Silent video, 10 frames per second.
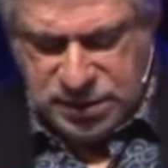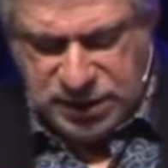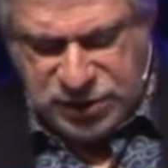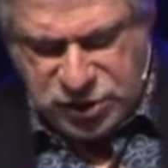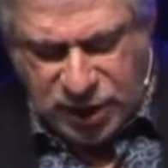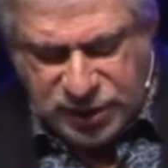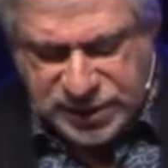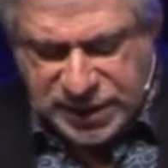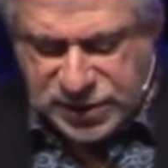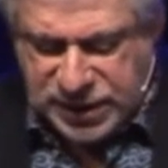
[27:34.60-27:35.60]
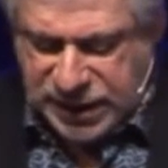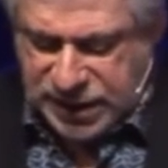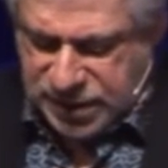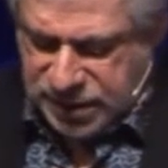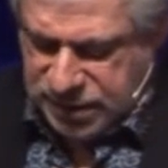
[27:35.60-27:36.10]
He shows us
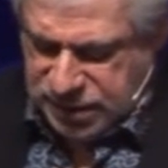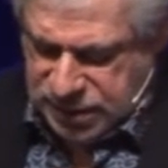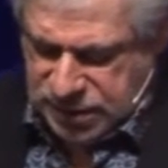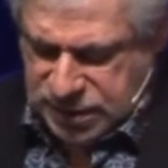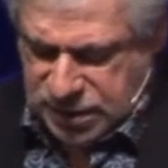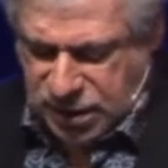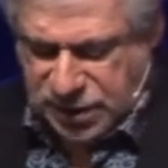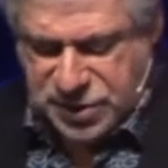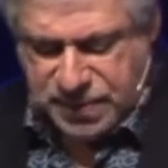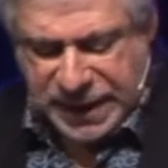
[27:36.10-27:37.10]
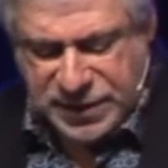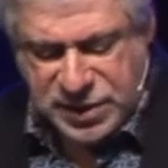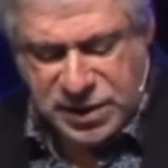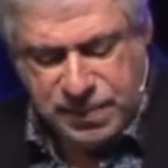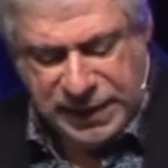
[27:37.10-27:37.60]
here God's
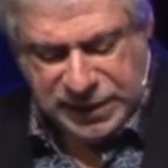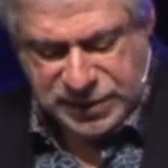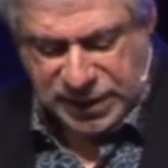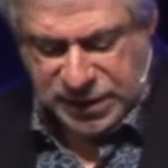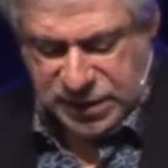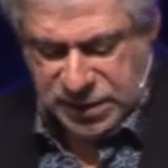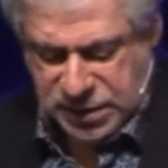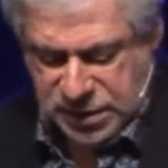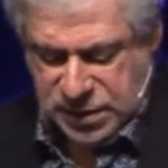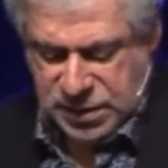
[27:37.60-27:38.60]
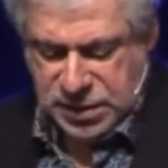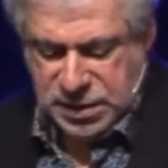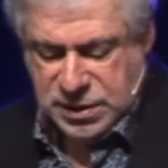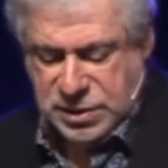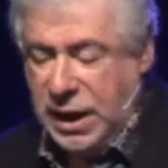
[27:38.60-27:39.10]
amazing ability
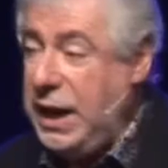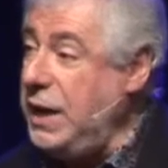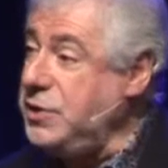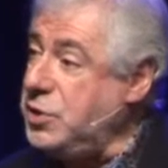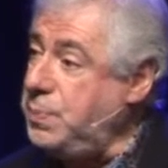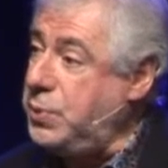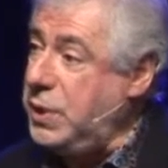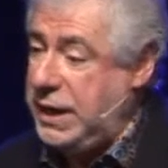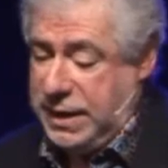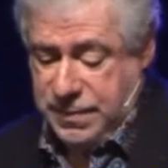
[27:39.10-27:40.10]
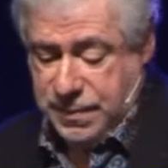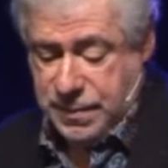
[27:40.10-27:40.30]
to answer prayer.